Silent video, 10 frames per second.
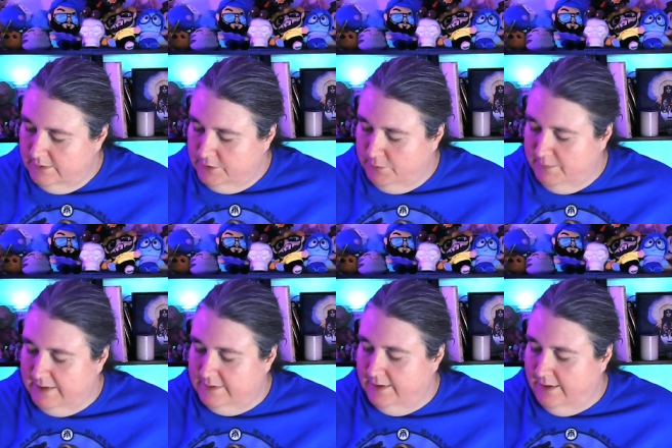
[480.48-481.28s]

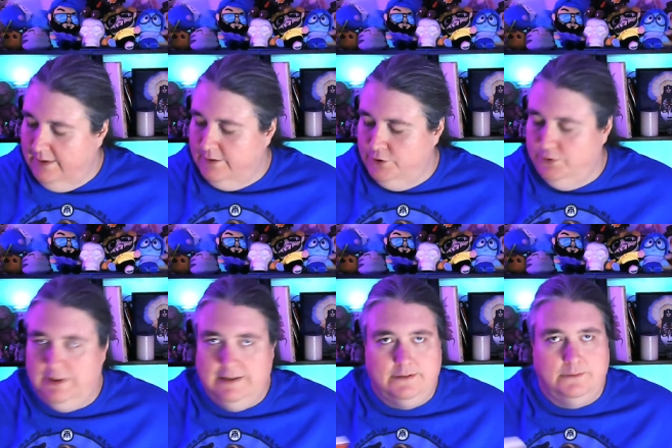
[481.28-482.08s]
shamantic in
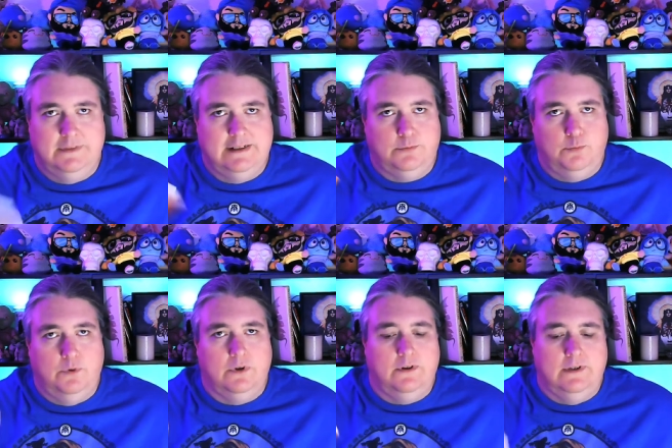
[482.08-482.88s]
Judaism, this
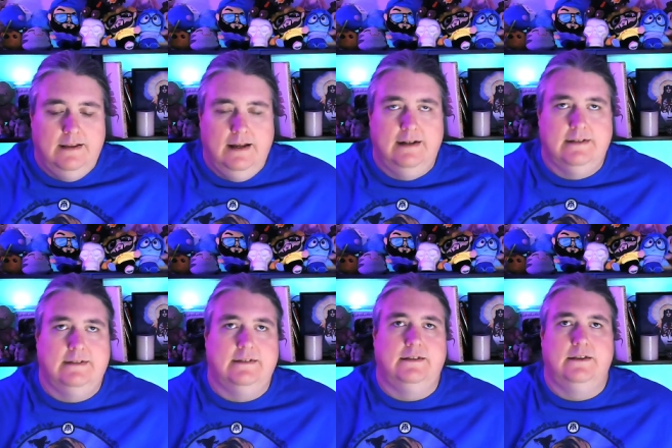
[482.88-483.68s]
world that
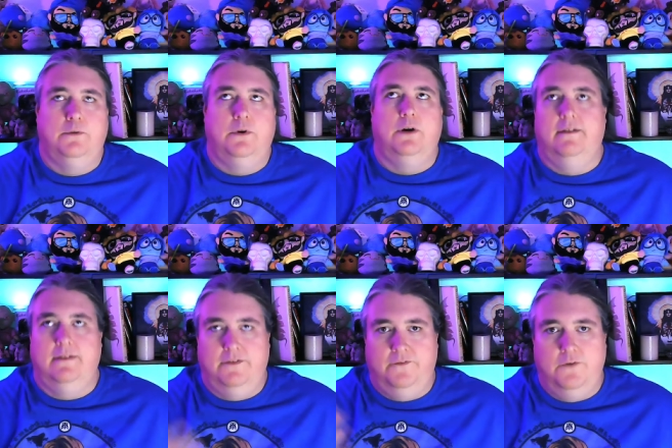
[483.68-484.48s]
existed,
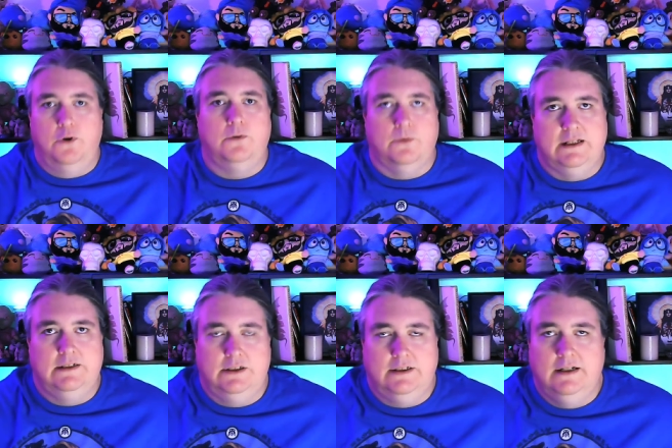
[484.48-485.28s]
this folk
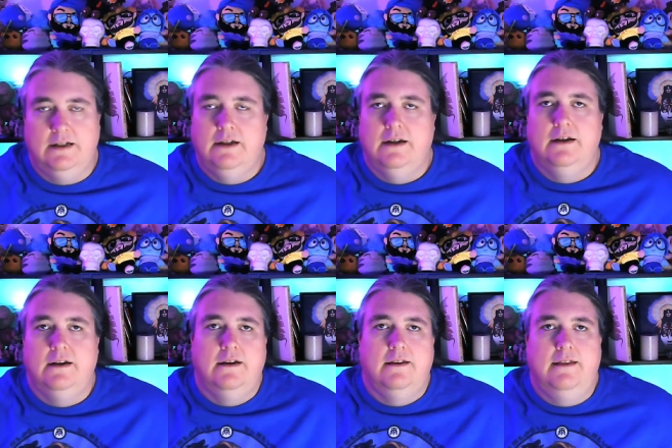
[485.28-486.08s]
religion
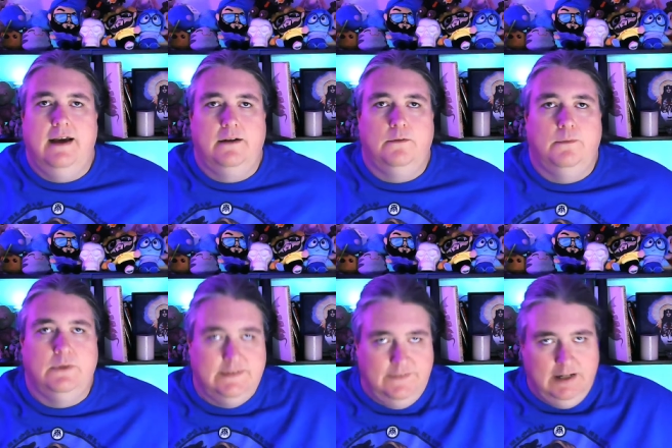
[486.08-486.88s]
that
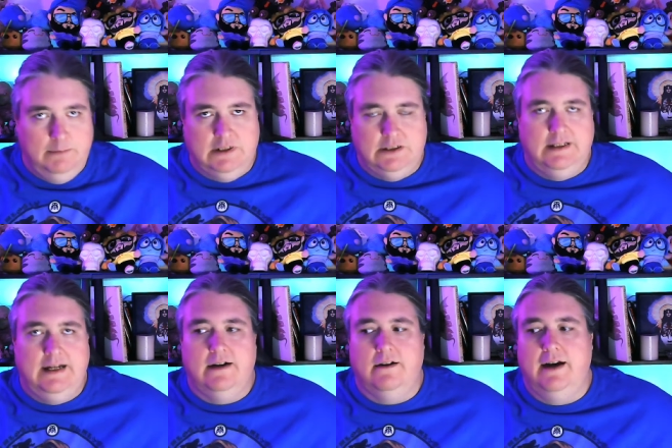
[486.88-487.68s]
was very much
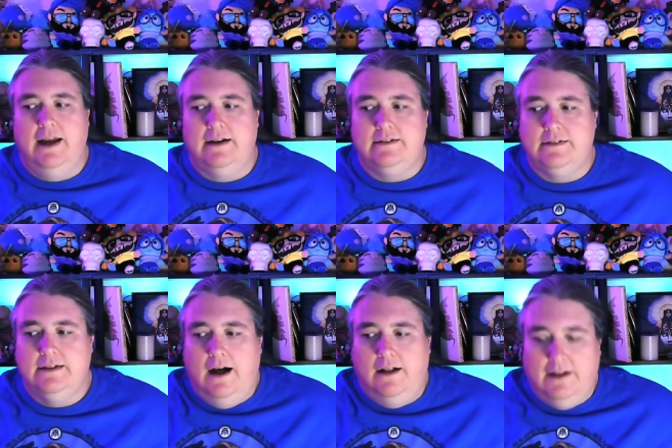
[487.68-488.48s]
there. And
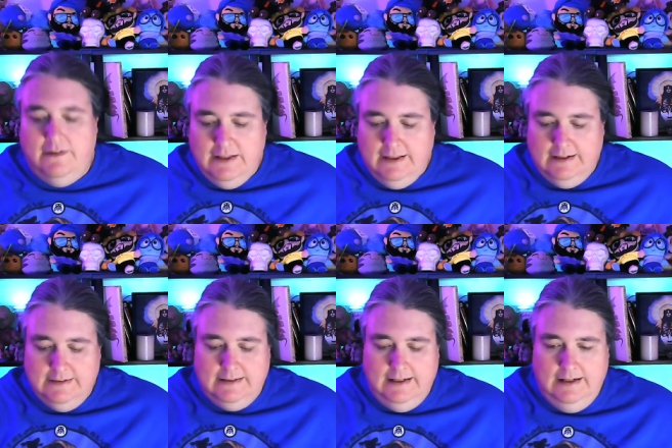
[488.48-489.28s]
a lot of the
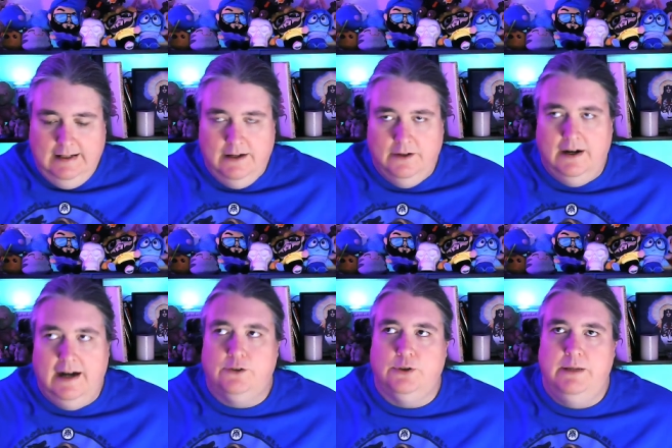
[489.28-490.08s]
things in here
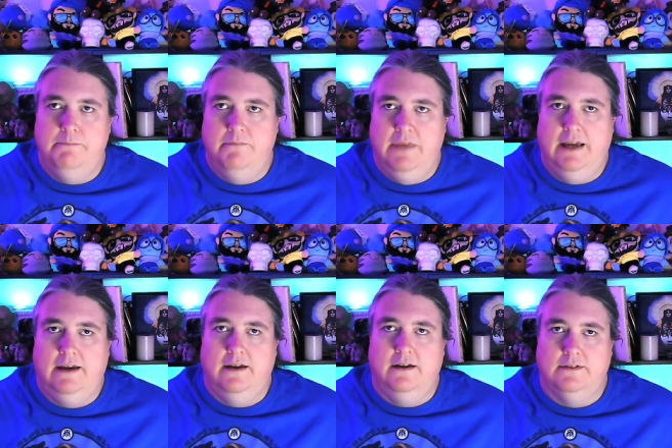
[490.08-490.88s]
actually
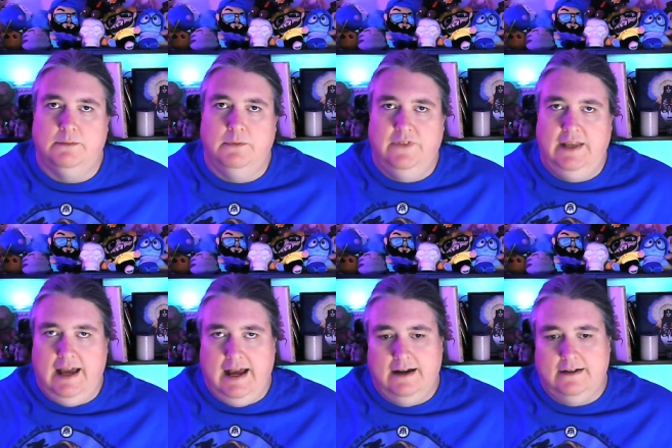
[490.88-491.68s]
make some of the
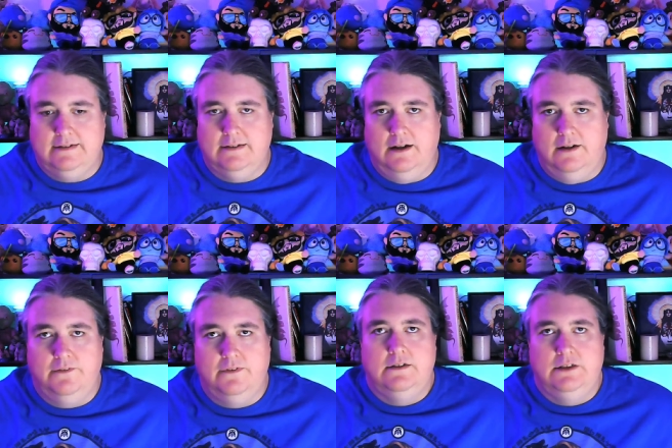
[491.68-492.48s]
acts
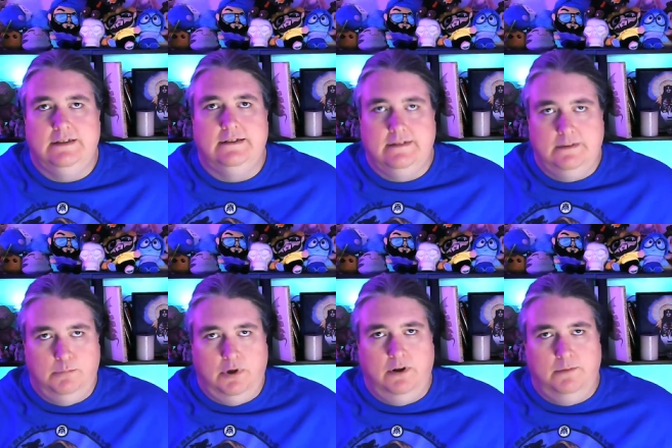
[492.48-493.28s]
of Jesus
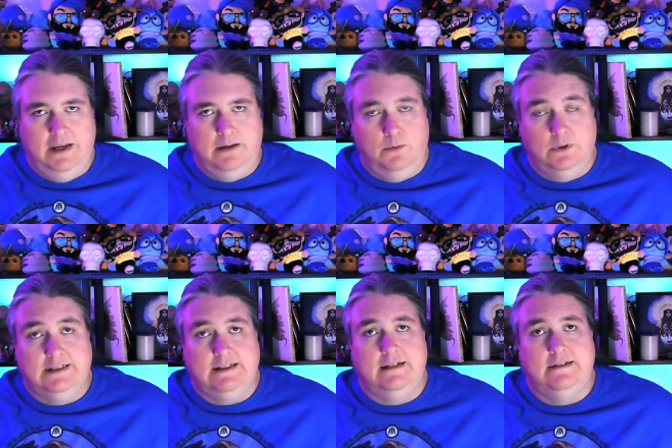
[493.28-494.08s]
and Paul make more
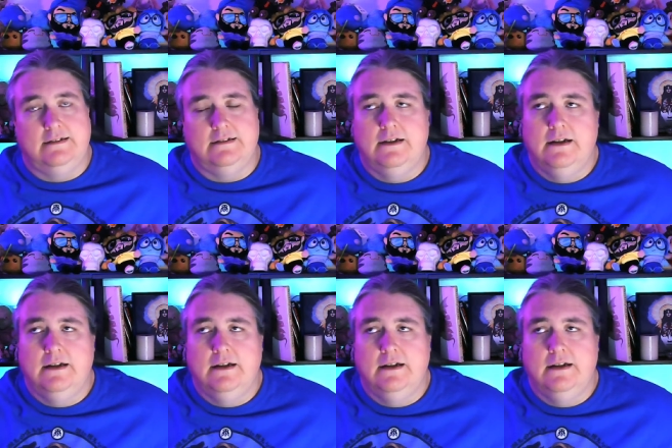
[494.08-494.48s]
sense.